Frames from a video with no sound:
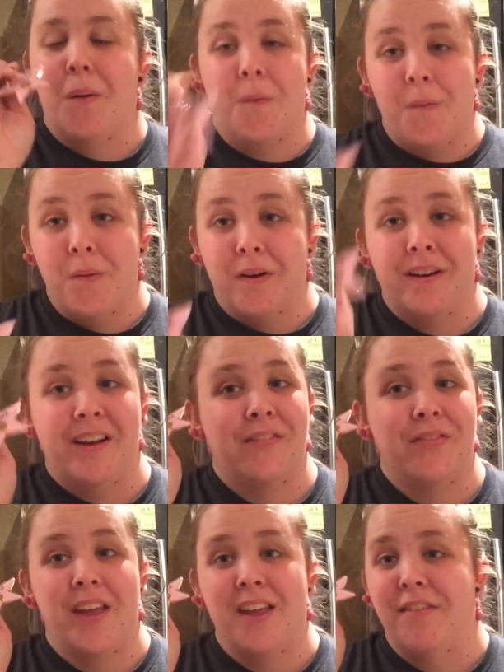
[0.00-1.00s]
Or
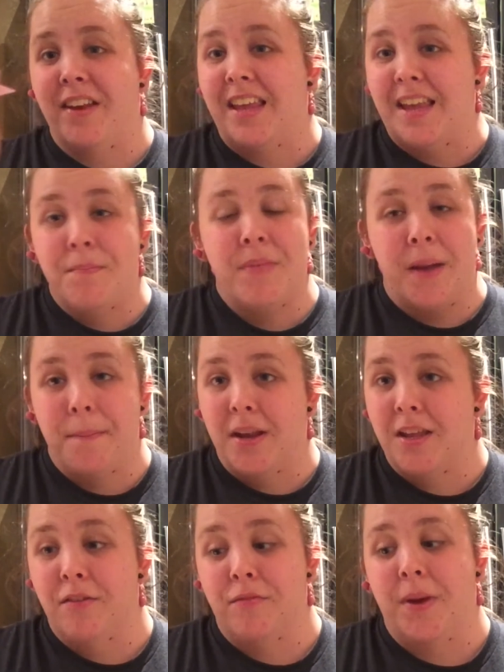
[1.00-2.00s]
if they even keep that
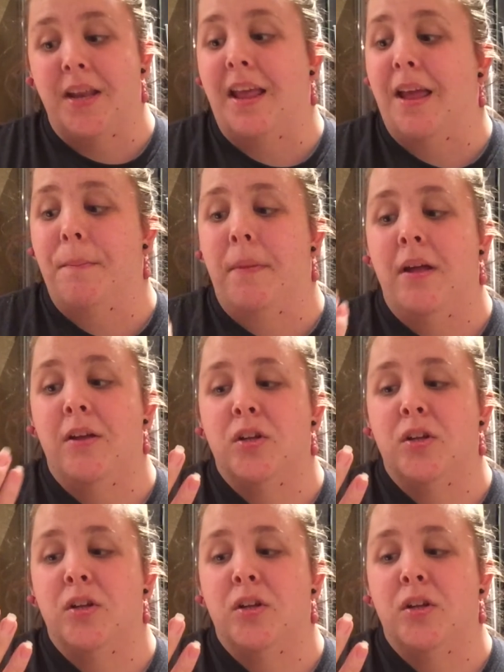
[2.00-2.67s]
many of my name,